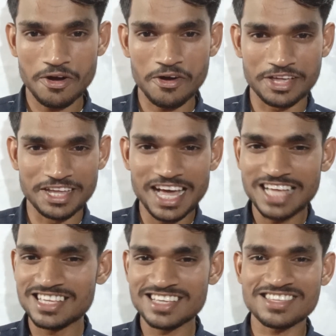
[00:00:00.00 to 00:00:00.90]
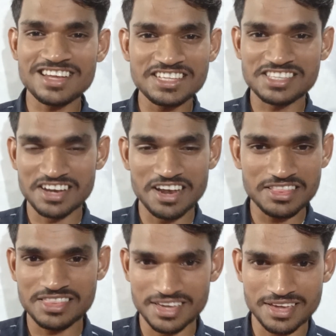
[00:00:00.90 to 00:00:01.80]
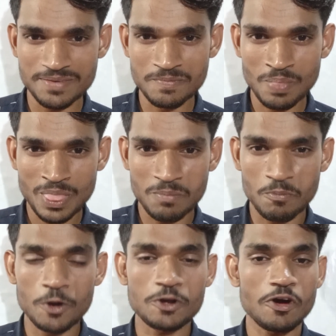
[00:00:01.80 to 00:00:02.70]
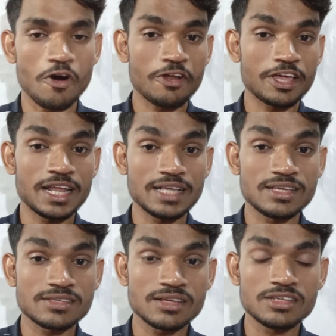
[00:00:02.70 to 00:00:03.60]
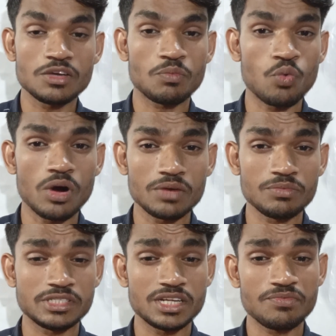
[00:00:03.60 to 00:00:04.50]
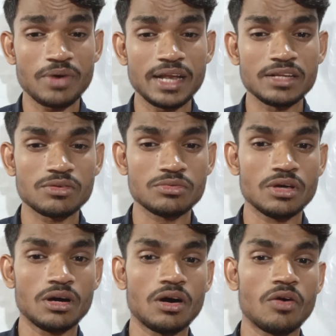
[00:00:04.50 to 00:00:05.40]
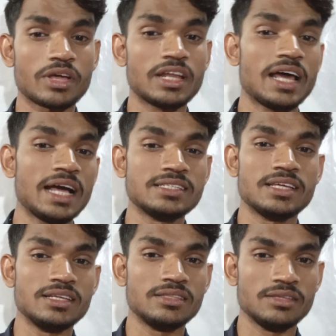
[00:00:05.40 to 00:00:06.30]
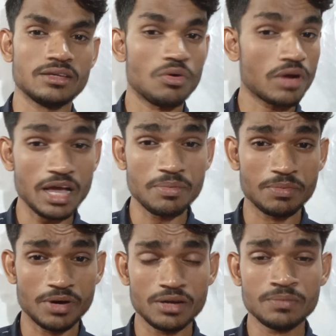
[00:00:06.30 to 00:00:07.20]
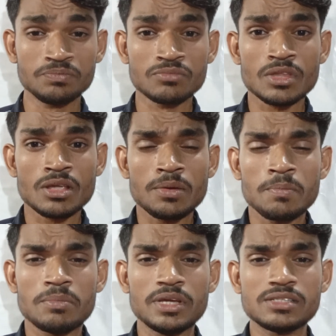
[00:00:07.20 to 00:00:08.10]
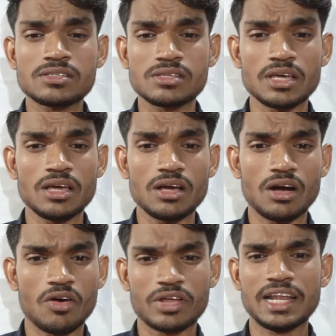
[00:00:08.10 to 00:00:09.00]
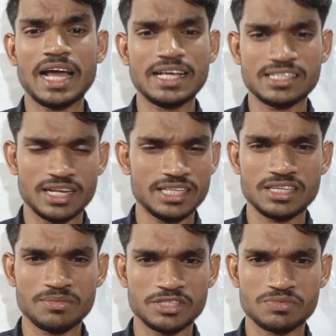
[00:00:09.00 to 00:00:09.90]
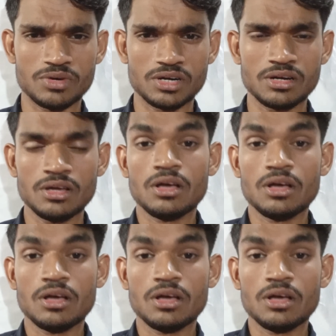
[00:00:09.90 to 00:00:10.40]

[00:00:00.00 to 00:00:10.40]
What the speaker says: Organization is nothing but organization is a word which defining to the organize anything. Okay everyone, means organize anything means what,